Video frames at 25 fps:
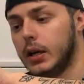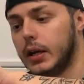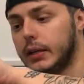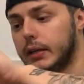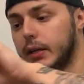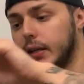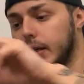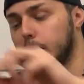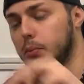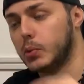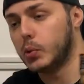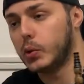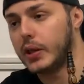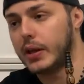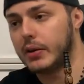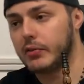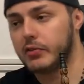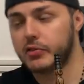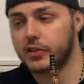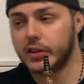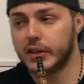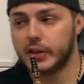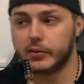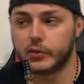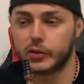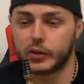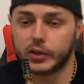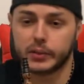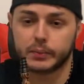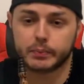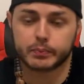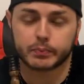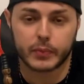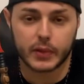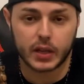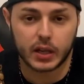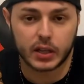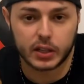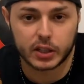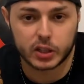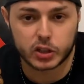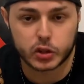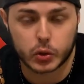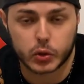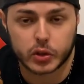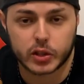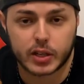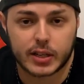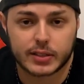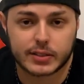I can get more of that flavor in.
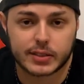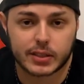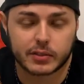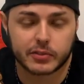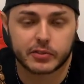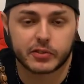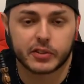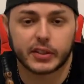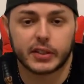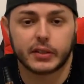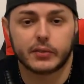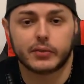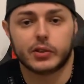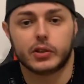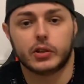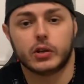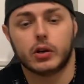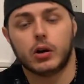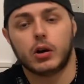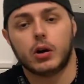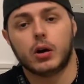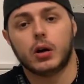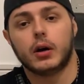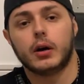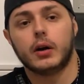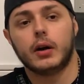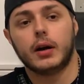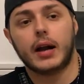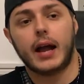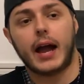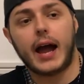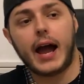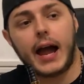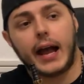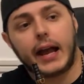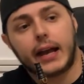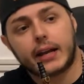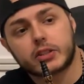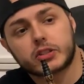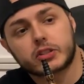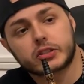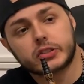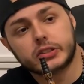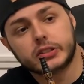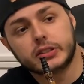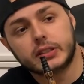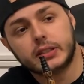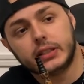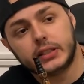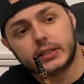Initial thoughts on the flavor are
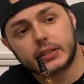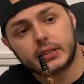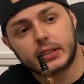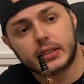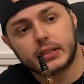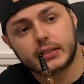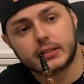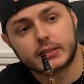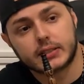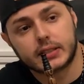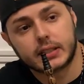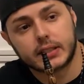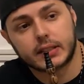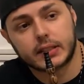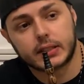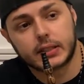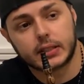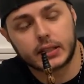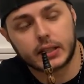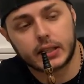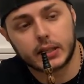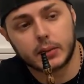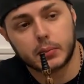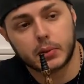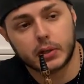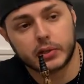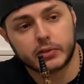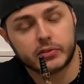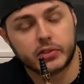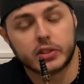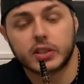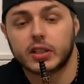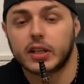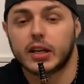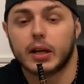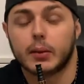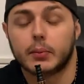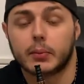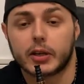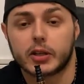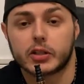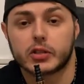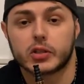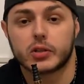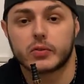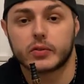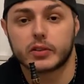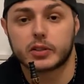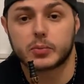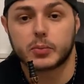actually it tastes like a muffin, and I'm
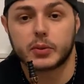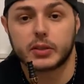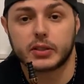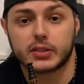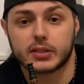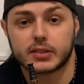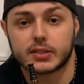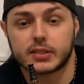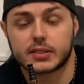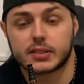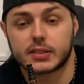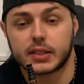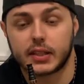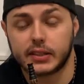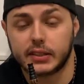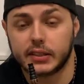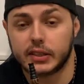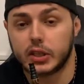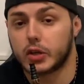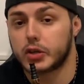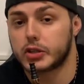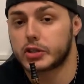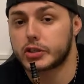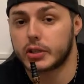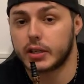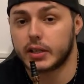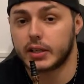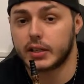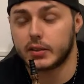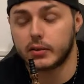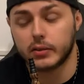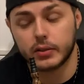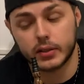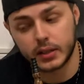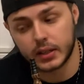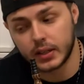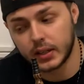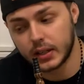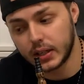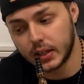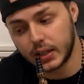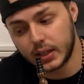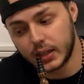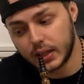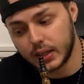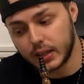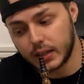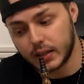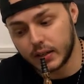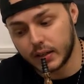not sure if it's because it's slightly harsh right now.
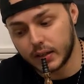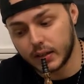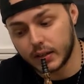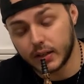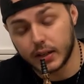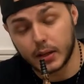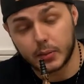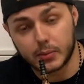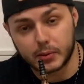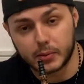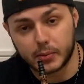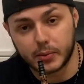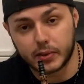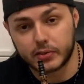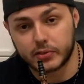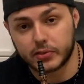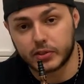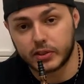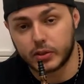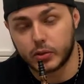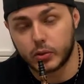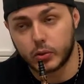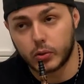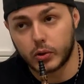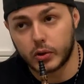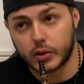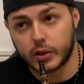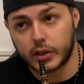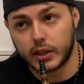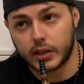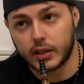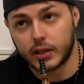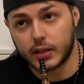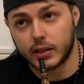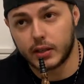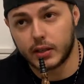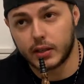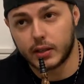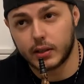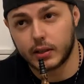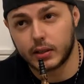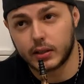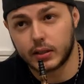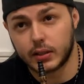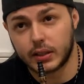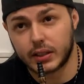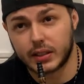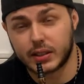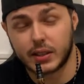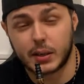Lemon muffin or a
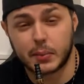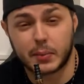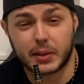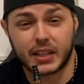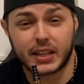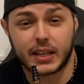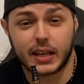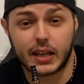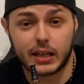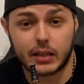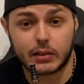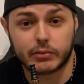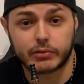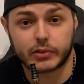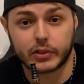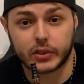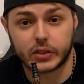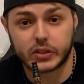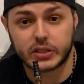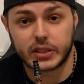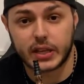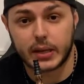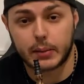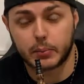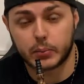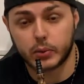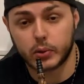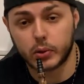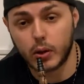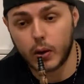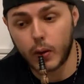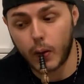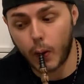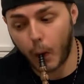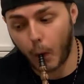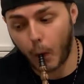like lemon cake, for example.